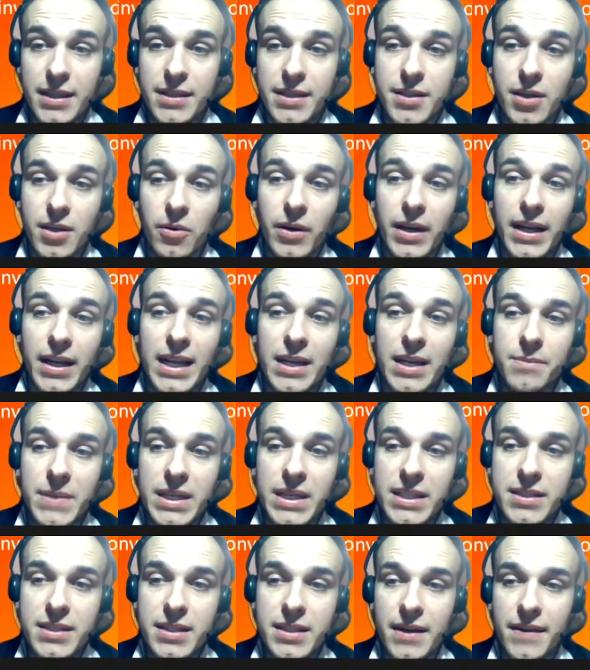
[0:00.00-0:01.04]
So it
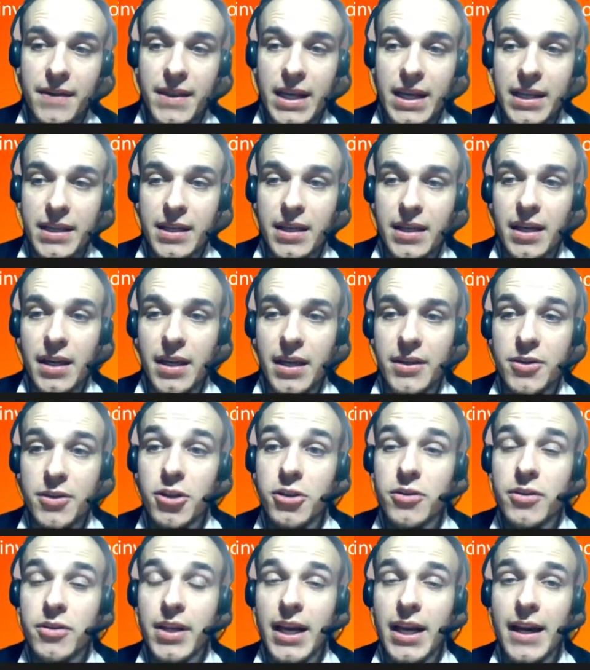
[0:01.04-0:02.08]
means that you
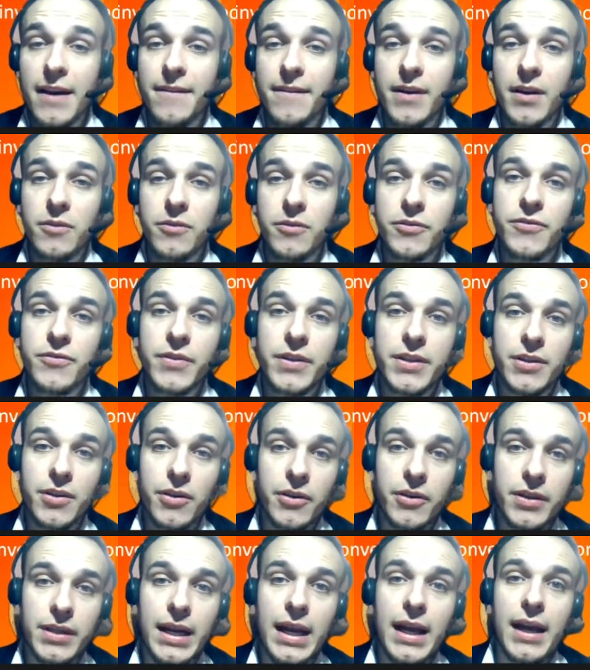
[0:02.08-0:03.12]
should have a good
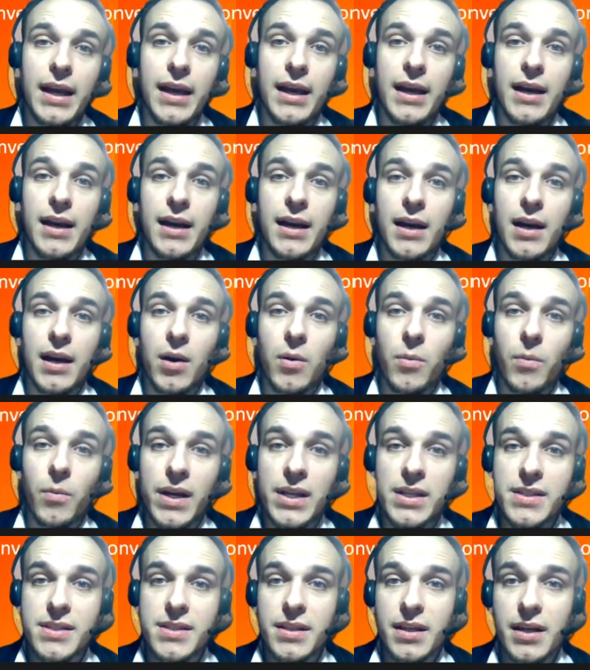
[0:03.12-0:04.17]
return
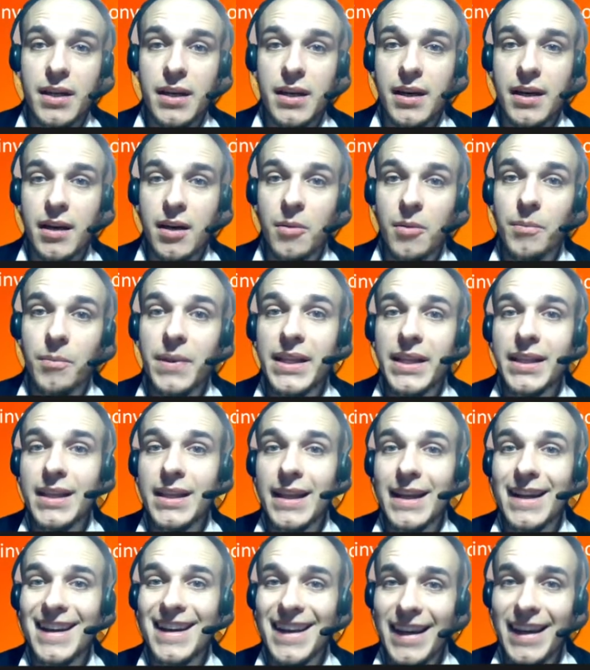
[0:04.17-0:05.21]
with
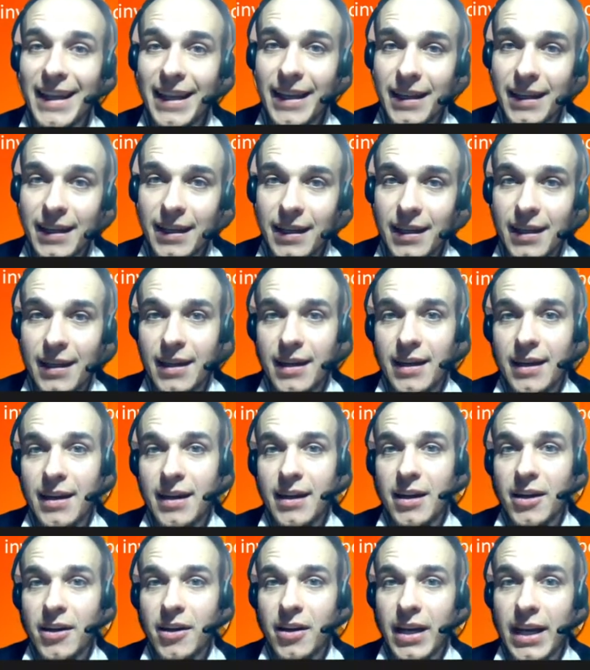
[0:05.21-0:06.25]
completely clear
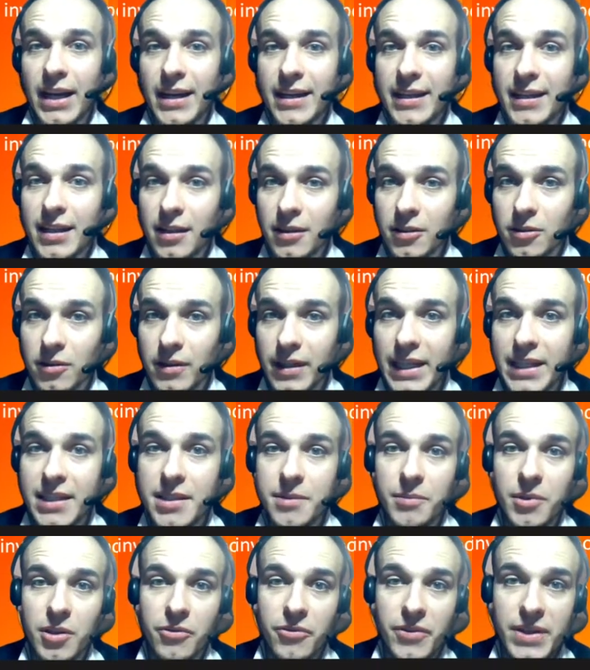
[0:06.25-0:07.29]
and
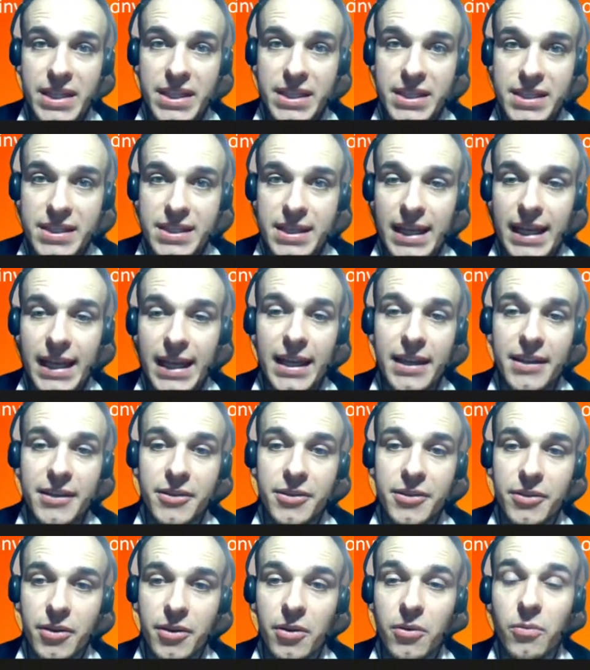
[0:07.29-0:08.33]
calculatable risks, and
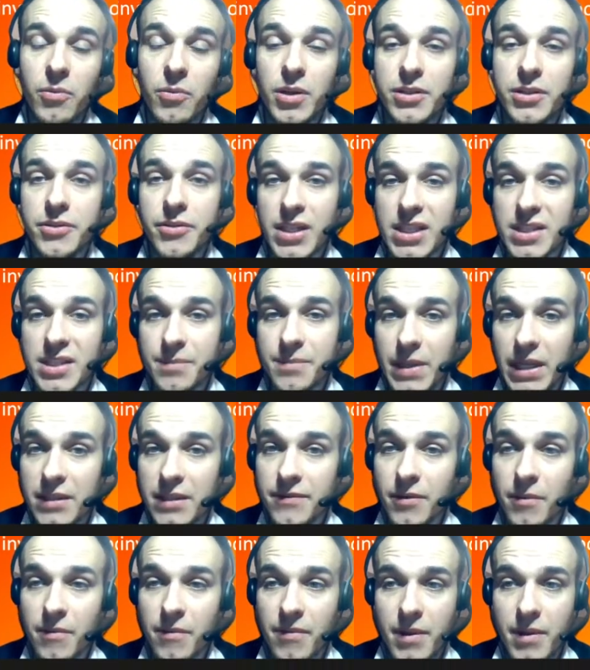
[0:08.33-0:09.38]
you know what to expect
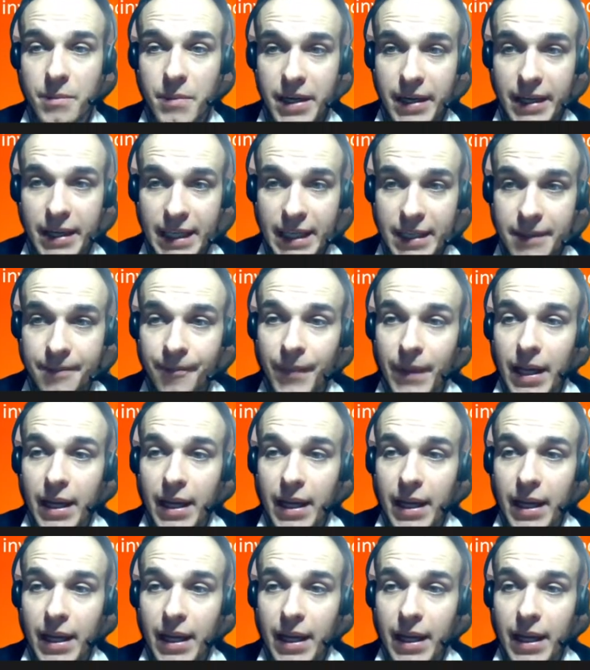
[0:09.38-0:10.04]
from the market.